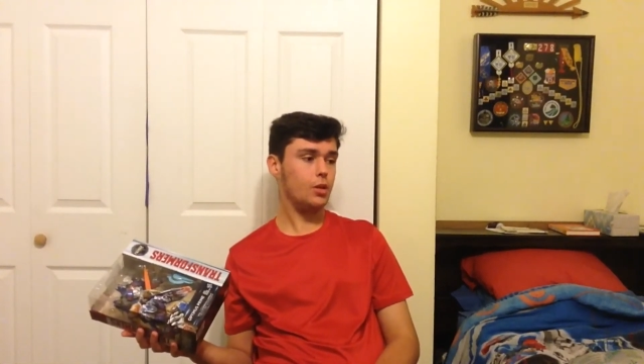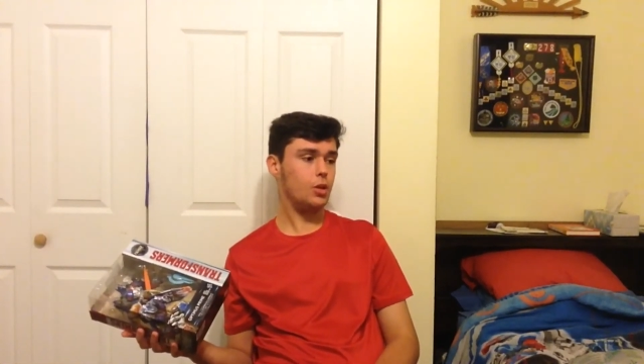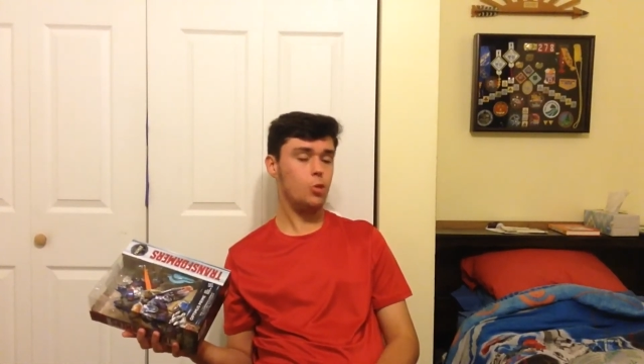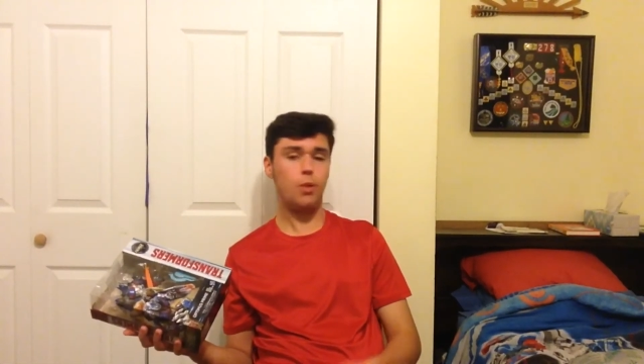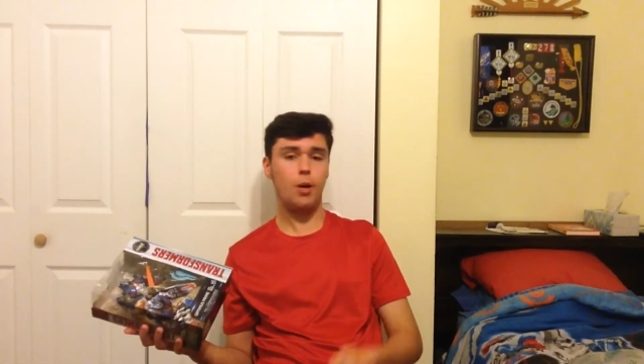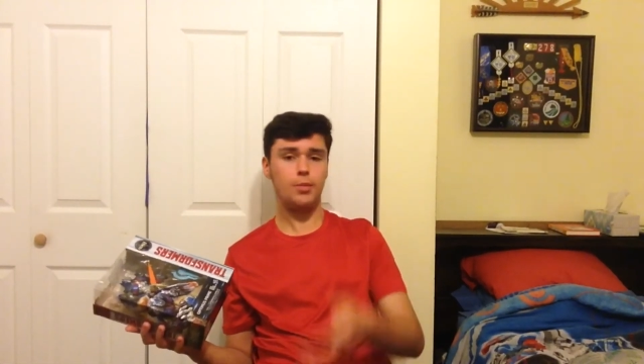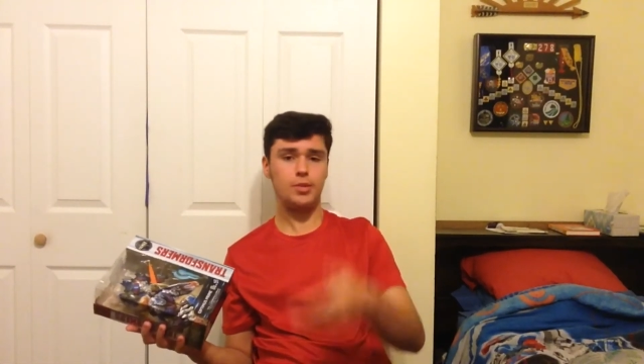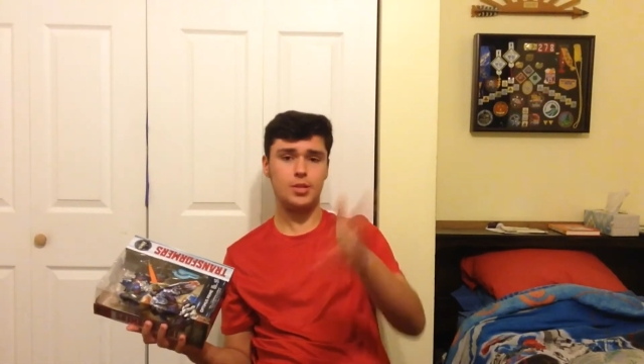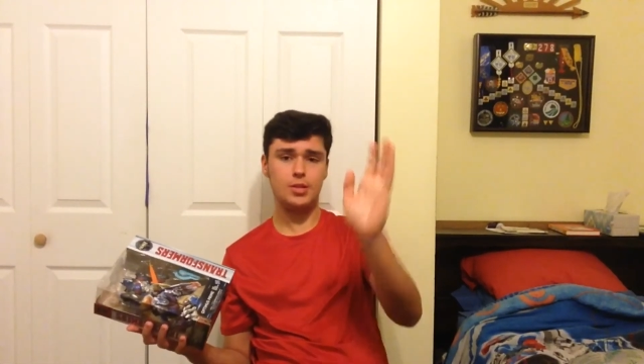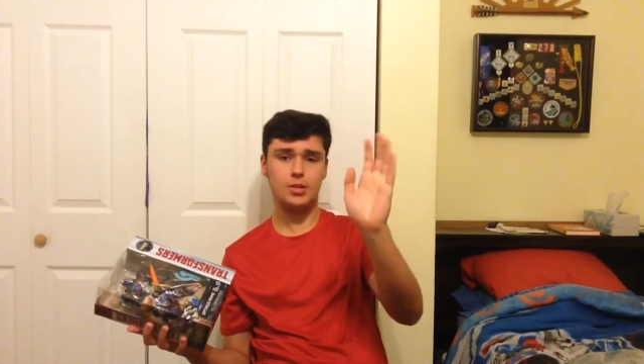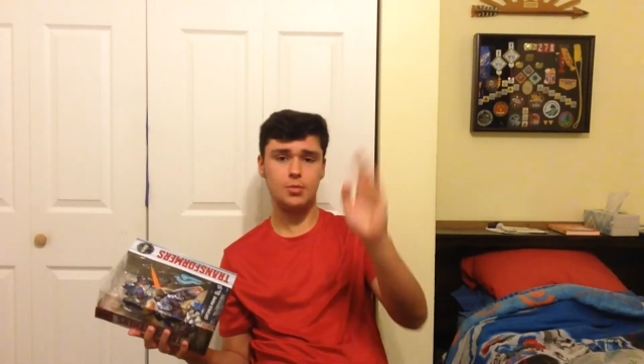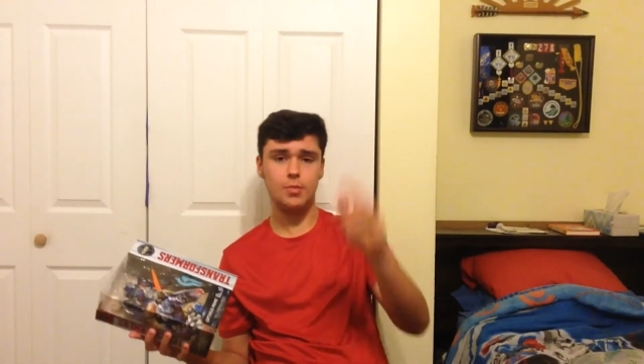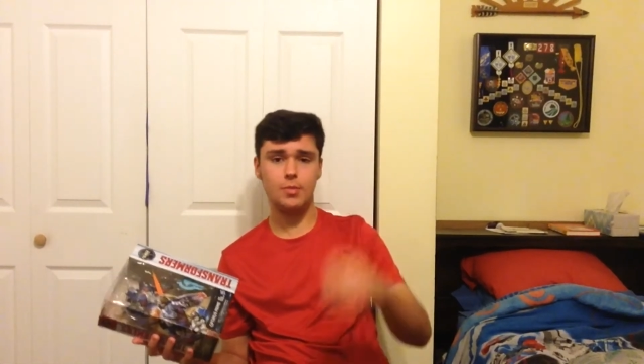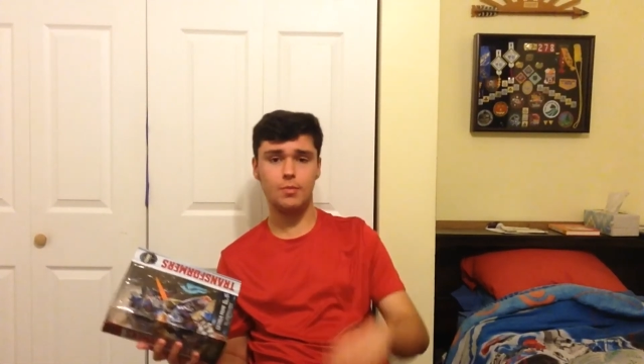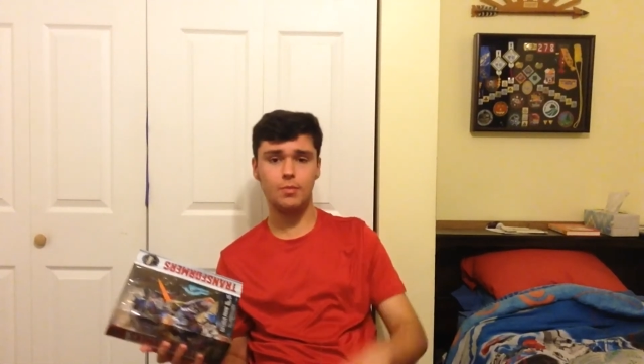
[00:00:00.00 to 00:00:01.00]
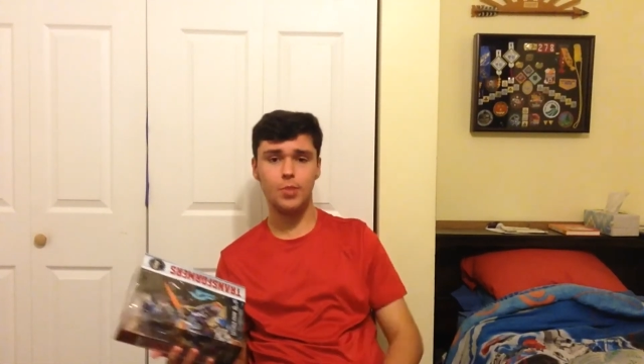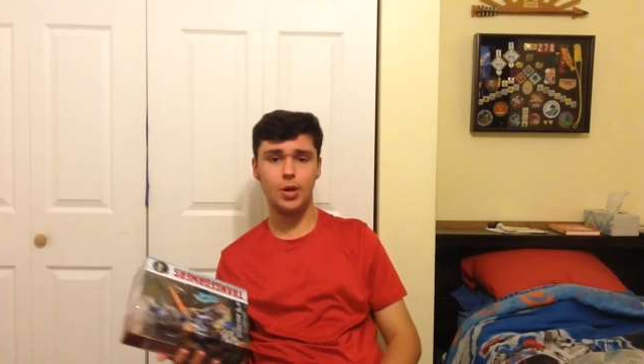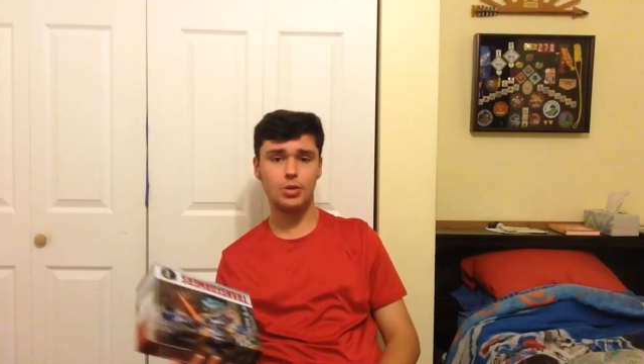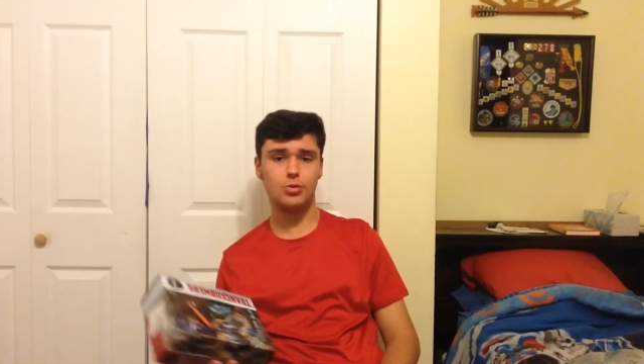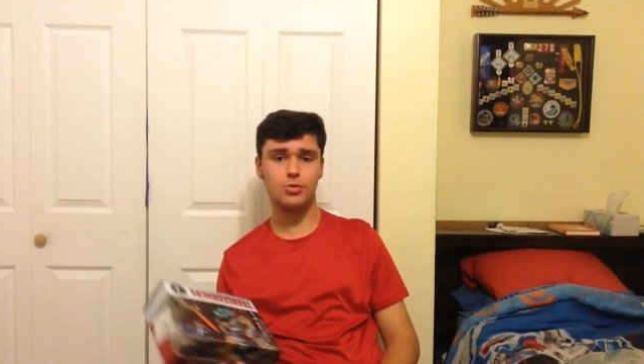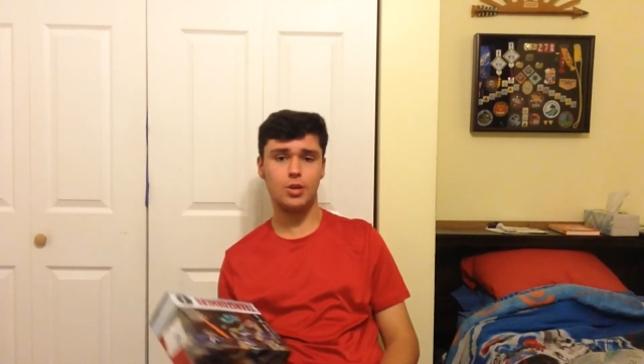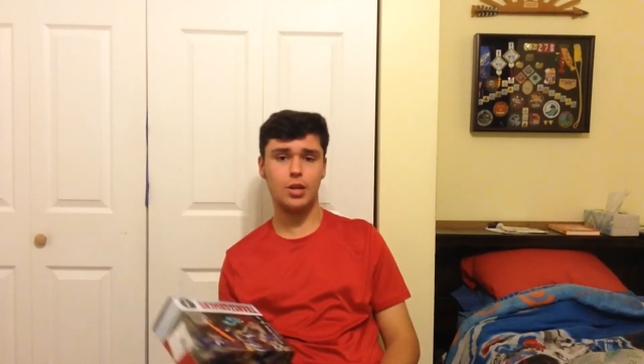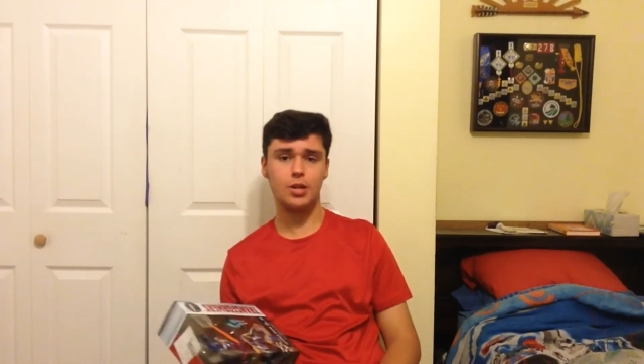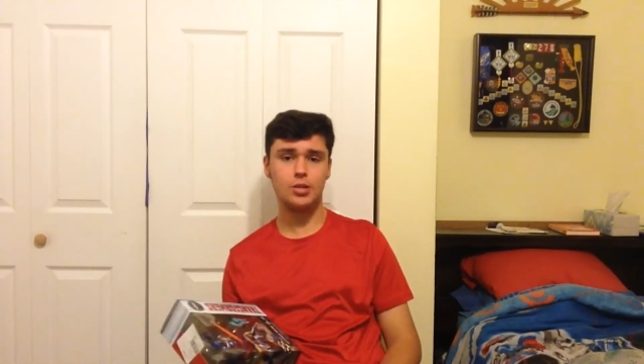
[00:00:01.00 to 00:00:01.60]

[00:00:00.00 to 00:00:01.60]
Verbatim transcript: you'll probably see some pictures on